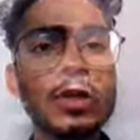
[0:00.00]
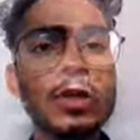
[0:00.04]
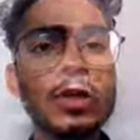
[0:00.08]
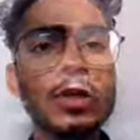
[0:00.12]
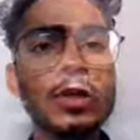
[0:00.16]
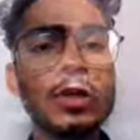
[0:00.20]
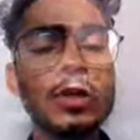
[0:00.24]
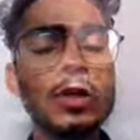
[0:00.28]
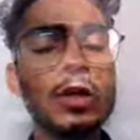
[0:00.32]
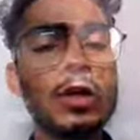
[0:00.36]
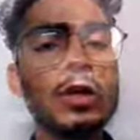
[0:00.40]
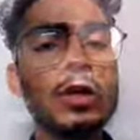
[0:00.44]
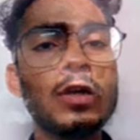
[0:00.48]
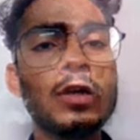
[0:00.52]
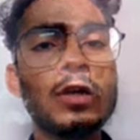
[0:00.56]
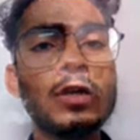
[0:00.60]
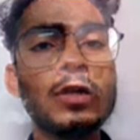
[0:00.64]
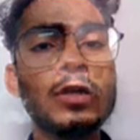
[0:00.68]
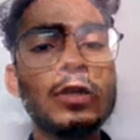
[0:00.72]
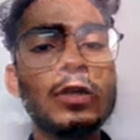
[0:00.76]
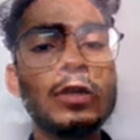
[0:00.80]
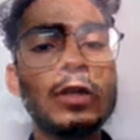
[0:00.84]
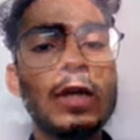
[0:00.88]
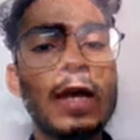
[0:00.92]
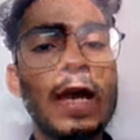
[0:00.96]

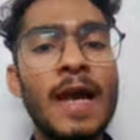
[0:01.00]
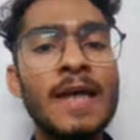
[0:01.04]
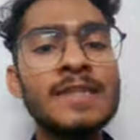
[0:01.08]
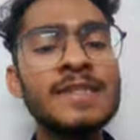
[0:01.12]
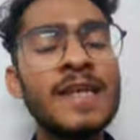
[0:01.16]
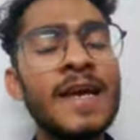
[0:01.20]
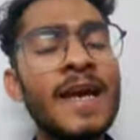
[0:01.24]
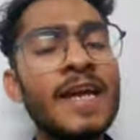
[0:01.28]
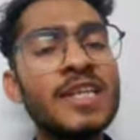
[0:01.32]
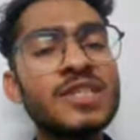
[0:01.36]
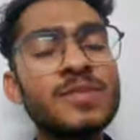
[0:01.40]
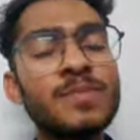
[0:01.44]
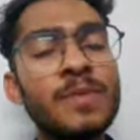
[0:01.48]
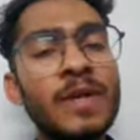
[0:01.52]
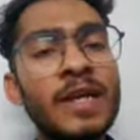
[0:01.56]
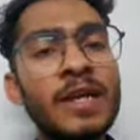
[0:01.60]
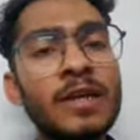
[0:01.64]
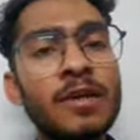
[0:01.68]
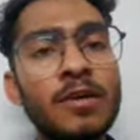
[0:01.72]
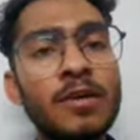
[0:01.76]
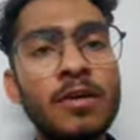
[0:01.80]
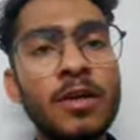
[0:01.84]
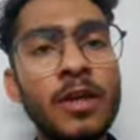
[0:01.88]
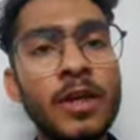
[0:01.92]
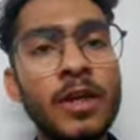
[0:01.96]
uh, as I explained
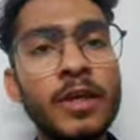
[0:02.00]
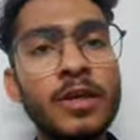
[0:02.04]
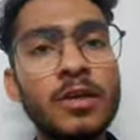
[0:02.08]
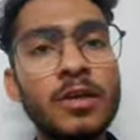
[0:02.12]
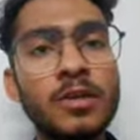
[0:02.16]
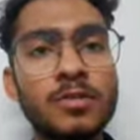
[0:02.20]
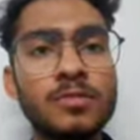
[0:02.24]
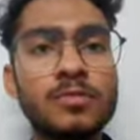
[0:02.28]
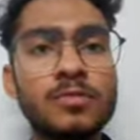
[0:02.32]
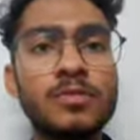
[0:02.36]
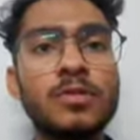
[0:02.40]
earlier,